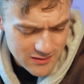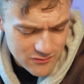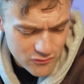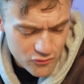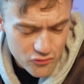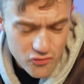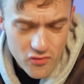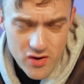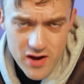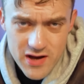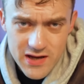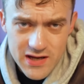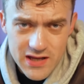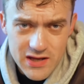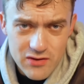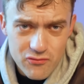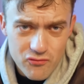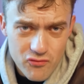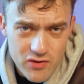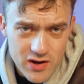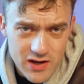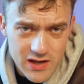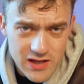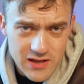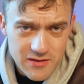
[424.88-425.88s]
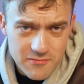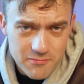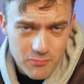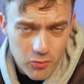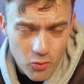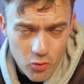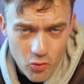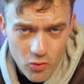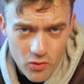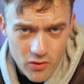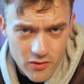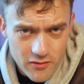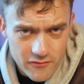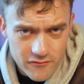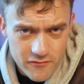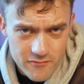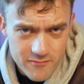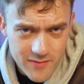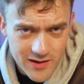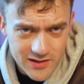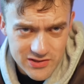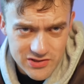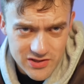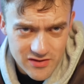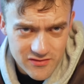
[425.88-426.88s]
really, really poor for
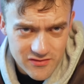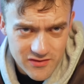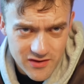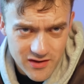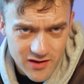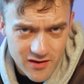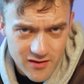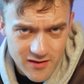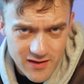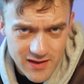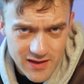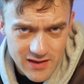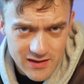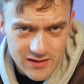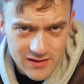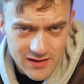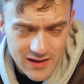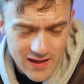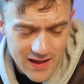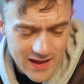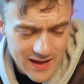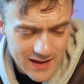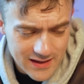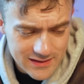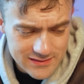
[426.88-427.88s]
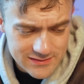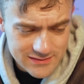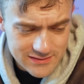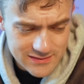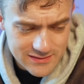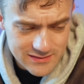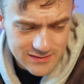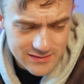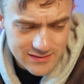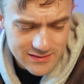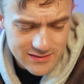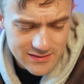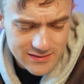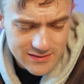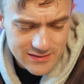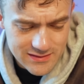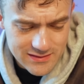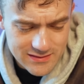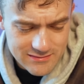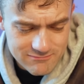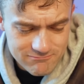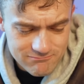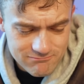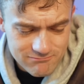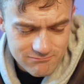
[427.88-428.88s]
Manchester United, and
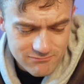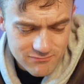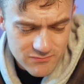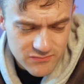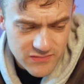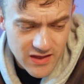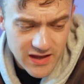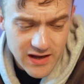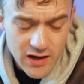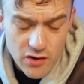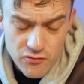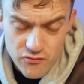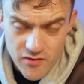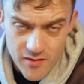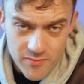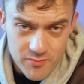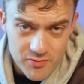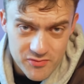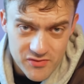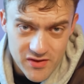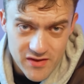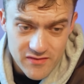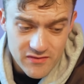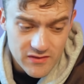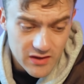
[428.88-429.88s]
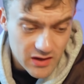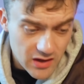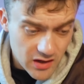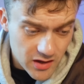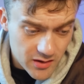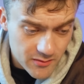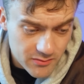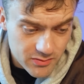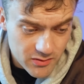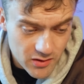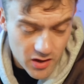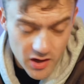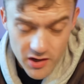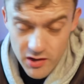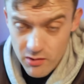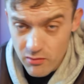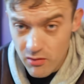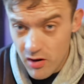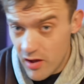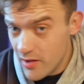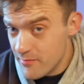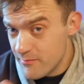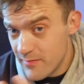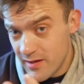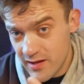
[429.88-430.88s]
they don't represent the club. I don't
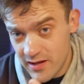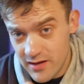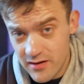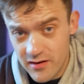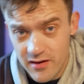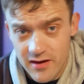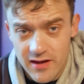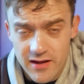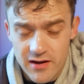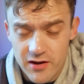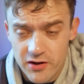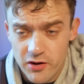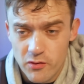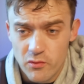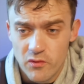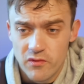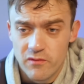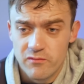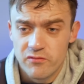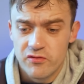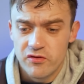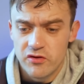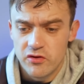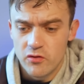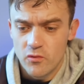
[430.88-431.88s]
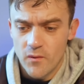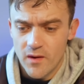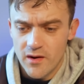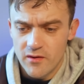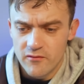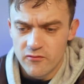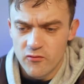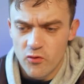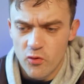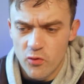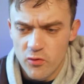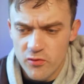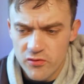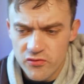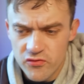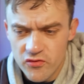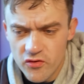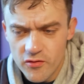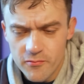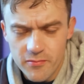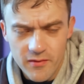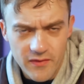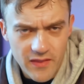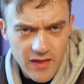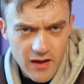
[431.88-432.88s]
like Man United. I don't want them to do well, of course
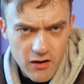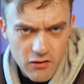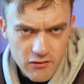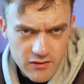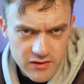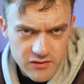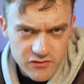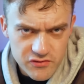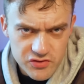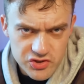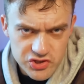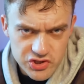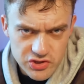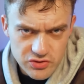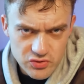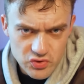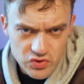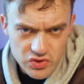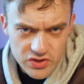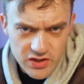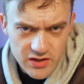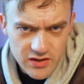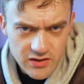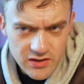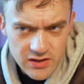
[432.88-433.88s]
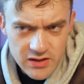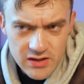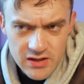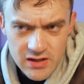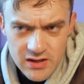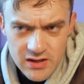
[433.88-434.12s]
not, but they are an institution, and